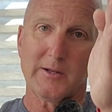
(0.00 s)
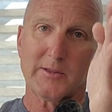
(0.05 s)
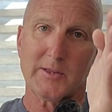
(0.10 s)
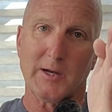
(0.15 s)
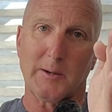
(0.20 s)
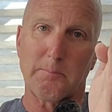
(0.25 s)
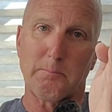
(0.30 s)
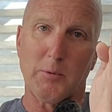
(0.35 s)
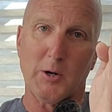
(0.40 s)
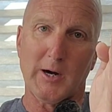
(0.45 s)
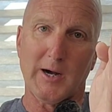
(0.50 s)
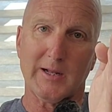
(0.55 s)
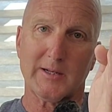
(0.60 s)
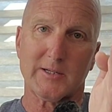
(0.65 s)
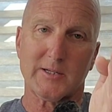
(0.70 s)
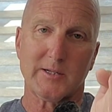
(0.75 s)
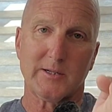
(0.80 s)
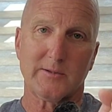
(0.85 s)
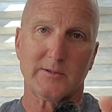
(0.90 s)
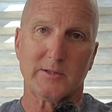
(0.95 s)
the
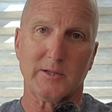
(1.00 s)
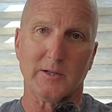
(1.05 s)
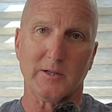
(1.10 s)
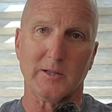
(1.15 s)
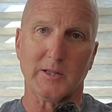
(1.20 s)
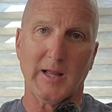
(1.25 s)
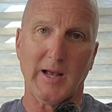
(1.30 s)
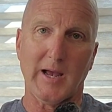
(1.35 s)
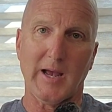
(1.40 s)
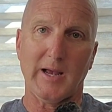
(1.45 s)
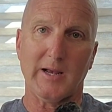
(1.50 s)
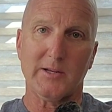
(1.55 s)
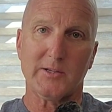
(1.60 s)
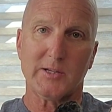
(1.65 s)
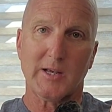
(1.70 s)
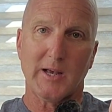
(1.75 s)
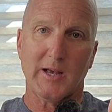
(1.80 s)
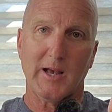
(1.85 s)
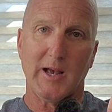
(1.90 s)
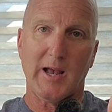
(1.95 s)
butt, the
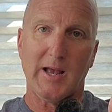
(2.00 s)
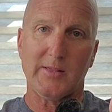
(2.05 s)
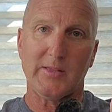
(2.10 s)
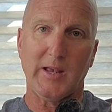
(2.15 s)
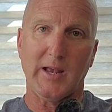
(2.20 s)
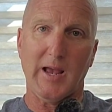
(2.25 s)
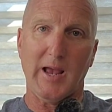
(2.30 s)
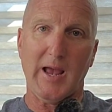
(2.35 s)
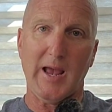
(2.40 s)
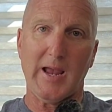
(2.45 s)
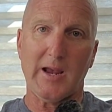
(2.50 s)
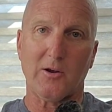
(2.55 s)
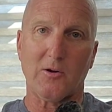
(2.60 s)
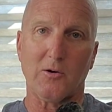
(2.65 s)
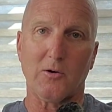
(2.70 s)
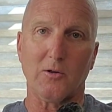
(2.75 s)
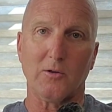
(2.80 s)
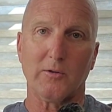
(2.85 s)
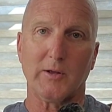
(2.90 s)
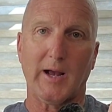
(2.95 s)
legs, and the
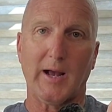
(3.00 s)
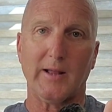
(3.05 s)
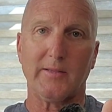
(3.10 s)
ankle.